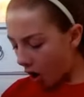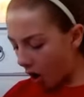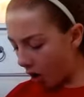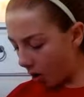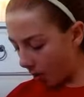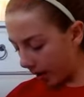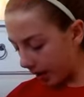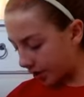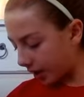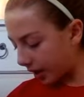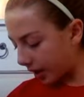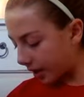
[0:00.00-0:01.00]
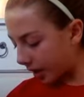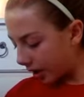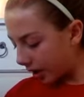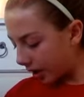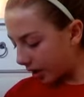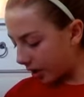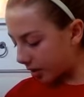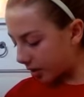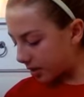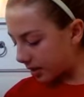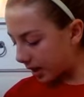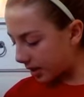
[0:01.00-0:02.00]
"Oh, Angelina, your
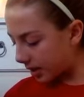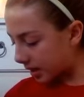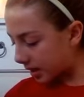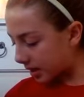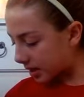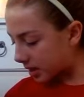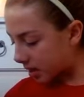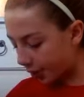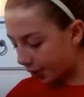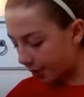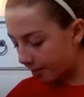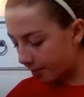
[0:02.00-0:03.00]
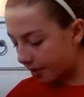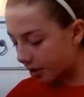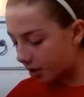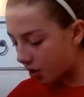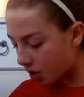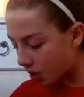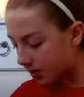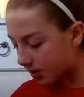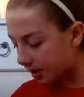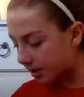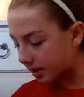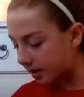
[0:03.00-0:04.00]
dancing is nothing but a
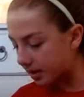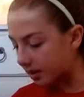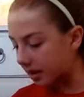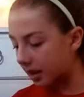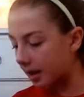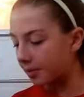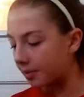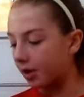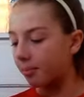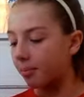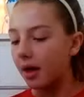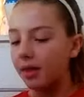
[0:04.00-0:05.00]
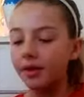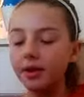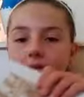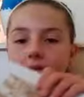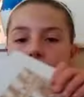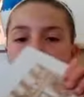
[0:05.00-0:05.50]
nuisance," exclaimed her mother.